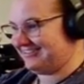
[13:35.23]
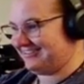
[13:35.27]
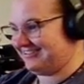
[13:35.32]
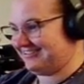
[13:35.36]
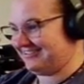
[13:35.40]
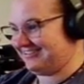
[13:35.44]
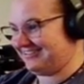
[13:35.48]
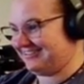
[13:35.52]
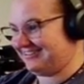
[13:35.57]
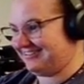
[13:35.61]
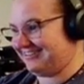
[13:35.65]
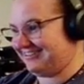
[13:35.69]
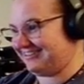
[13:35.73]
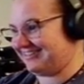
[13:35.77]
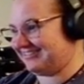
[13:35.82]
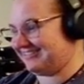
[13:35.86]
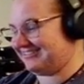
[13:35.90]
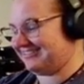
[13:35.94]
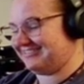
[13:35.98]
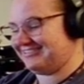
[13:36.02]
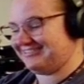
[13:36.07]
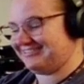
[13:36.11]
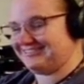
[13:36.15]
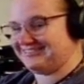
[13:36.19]

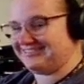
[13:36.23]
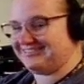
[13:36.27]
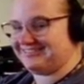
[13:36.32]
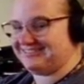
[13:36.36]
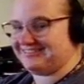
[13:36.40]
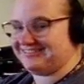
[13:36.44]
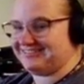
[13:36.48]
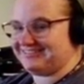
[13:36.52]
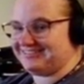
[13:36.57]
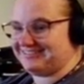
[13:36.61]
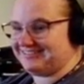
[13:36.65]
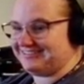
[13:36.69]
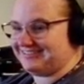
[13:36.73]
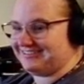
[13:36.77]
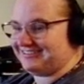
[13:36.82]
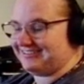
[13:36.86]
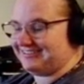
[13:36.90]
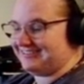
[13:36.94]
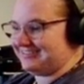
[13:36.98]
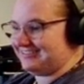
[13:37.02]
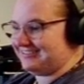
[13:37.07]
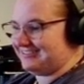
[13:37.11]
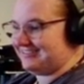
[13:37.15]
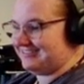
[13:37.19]

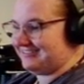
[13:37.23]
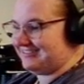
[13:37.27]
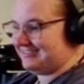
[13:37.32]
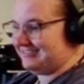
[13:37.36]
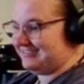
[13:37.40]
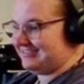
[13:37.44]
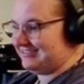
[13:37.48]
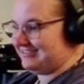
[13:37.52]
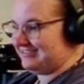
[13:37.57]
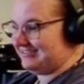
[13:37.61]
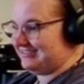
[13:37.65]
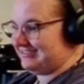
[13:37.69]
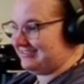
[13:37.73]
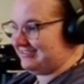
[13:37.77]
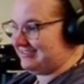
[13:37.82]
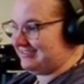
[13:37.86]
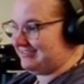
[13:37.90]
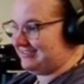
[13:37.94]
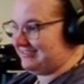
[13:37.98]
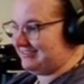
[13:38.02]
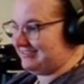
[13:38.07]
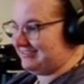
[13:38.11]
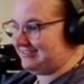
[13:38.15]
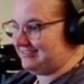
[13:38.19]

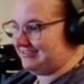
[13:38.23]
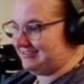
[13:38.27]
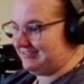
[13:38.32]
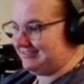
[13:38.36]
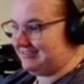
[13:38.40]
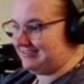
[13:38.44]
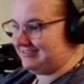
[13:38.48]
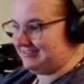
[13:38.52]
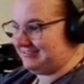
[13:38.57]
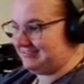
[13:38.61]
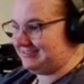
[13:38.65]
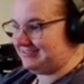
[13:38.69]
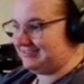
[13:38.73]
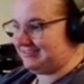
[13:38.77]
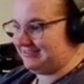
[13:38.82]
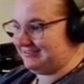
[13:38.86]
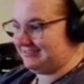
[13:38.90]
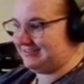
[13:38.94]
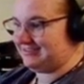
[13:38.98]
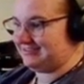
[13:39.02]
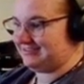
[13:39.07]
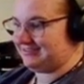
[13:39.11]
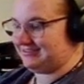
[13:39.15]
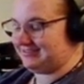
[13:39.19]

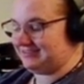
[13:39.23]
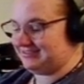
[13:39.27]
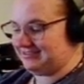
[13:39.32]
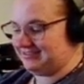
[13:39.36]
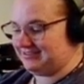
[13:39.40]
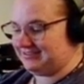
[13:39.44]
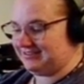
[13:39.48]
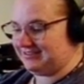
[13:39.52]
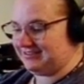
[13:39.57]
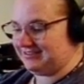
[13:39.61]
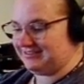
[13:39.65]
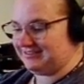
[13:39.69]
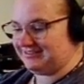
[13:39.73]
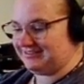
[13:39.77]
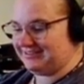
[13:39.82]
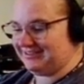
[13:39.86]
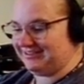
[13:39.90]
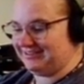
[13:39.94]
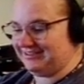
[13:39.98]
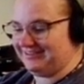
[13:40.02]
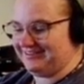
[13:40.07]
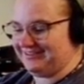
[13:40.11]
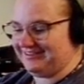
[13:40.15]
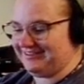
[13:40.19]

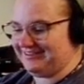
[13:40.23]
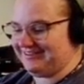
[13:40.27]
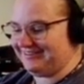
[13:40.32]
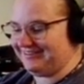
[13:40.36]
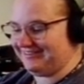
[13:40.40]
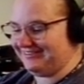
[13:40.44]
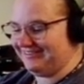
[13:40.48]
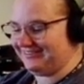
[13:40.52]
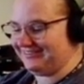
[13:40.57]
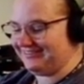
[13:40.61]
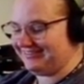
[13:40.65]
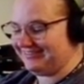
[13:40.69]
The person shown says nothing.